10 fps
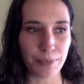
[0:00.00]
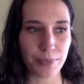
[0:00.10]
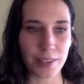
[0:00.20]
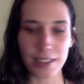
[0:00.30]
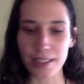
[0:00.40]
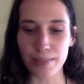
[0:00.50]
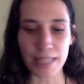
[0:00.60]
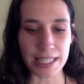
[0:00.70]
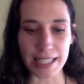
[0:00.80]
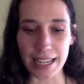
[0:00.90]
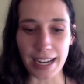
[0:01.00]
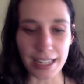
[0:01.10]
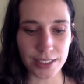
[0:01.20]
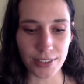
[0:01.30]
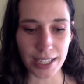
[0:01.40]
Some things get
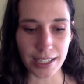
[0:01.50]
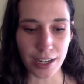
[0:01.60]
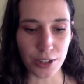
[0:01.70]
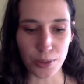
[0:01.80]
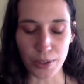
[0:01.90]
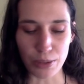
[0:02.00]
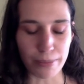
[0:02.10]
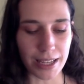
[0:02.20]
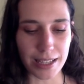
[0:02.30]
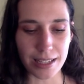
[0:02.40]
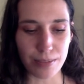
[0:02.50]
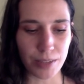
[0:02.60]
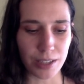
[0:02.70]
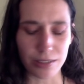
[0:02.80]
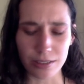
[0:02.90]
activated in you when you meet
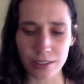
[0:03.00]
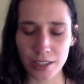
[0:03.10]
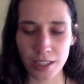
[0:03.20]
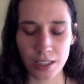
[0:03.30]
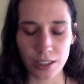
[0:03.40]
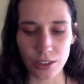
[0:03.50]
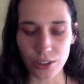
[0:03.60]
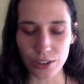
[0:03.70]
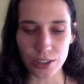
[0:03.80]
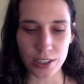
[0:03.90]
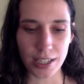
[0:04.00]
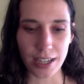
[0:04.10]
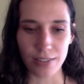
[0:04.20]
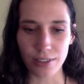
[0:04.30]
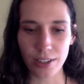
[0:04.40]
someone, or you know, you just
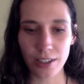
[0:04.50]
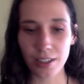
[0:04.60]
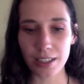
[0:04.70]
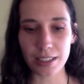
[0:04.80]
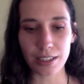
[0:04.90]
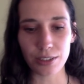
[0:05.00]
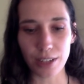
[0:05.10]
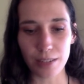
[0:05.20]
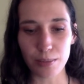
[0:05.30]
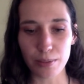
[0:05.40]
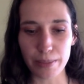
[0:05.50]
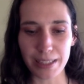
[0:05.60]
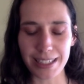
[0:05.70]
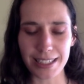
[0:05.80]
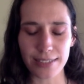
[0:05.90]
have this incredible
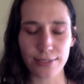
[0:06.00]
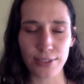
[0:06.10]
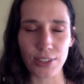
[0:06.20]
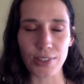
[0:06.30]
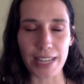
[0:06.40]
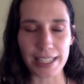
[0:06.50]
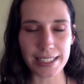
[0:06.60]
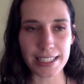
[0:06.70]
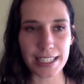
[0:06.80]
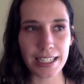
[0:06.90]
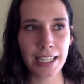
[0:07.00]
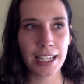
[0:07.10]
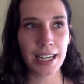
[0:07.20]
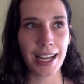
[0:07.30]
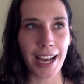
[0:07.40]
ability to feel energy,
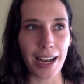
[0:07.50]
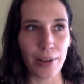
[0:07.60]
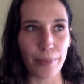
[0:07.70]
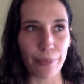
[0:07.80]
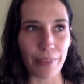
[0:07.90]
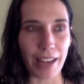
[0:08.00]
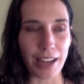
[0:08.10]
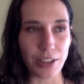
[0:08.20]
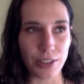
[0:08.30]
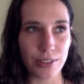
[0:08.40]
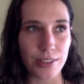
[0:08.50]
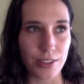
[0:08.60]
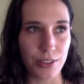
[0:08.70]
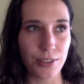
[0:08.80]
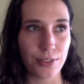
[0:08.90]
and
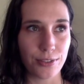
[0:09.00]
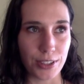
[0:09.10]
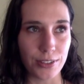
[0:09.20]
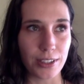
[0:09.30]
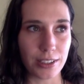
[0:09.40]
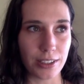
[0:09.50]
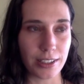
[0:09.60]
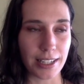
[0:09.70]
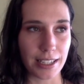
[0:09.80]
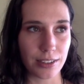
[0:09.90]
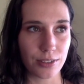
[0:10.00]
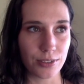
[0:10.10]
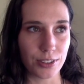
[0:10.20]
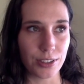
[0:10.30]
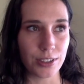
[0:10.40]
you feel a lot, like
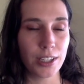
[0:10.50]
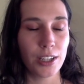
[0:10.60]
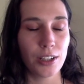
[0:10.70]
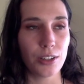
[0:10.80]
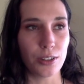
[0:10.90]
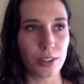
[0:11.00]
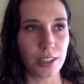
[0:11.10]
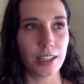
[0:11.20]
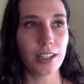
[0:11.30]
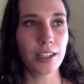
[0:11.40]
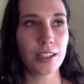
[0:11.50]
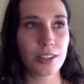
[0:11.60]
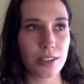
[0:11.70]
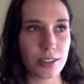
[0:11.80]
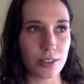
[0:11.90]
through your
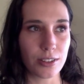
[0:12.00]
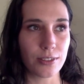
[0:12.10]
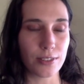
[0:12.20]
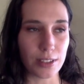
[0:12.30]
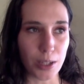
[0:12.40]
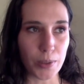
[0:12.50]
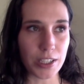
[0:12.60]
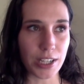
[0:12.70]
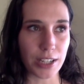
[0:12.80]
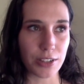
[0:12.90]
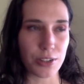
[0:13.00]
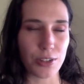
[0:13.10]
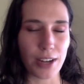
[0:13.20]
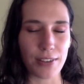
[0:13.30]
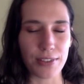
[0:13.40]
sort of lower chakras, you
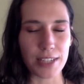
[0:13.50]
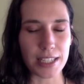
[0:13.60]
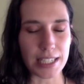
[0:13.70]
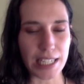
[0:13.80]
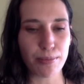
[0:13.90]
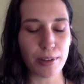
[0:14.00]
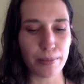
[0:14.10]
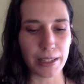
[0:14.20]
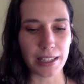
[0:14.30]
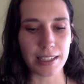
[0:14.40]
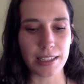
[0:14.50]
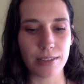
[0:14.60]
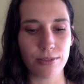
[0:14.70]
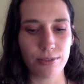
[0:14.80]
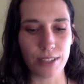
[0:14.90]
have this deep ability to
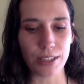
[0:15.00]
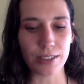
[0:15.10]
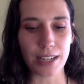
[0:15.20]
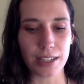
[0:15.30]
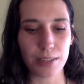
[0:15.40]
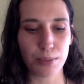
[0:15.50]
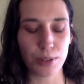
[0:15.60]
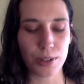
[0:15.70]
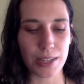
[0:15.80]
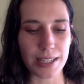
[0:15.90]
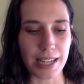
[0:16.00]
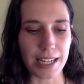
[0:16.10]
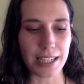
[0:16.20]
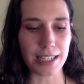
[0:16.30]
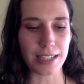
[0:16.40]
feel and to process
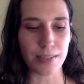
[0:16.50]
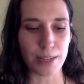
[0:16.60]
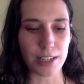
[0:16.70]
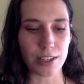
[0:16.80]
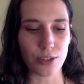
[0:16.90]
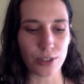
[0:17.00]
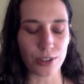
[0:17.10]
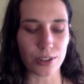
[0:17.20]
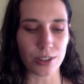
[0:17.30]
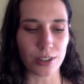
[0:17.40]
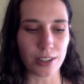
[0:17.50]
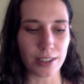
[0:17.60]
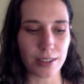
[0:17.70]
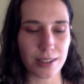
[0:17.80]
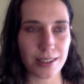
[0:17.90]
energy, especially through your solar
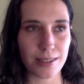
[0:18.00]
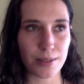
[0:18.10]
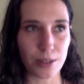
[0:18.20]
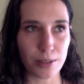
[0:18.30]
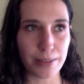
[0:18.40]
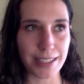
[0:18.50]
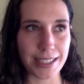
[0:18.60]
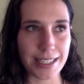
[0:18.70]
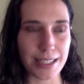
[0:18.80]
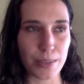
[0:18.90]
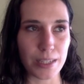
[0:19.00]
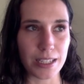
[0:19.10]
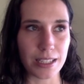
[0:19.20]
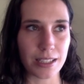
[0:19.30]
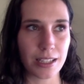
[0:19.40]
plexus, which
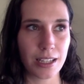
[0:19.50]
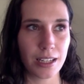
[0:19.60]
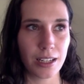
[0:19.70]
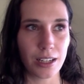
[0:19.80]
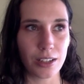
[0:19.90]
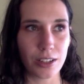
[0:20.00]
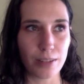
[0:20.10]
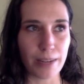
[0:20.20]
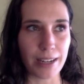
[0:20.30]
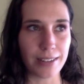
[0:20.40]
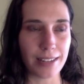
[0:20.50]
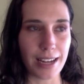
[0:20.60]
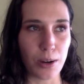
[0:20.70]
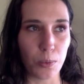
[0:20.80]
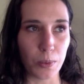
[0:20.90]
is a lot about
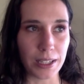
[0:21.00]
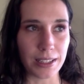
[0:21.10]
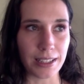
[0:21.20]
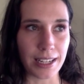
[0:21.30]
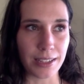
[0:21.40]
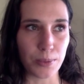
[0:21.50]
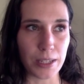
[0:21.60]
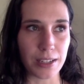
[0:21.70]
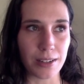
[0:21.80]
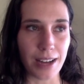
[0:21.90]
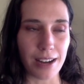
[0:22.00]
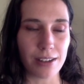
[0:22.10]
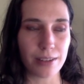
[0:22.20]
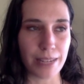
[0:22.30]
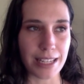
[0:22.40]
our will, and we can
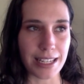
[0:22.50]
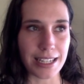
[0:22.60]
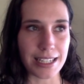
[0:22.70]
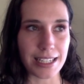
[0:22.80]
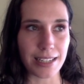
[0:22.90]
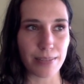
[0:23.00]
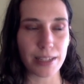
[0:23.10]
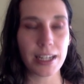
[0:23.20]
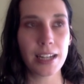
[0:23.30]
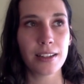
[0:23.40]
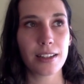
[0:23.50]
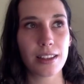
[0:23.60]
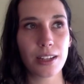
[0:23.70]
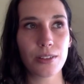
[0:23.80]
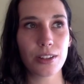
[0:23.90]
alchemize energy here. But the
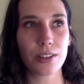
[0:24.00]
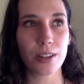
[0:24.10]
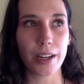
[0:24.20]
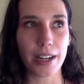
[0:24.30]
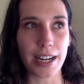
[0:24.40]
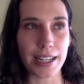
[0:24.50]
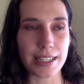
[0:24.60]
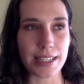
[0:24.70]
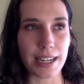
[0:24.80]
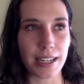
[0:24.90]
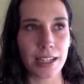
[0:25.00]
thing with your third eye is that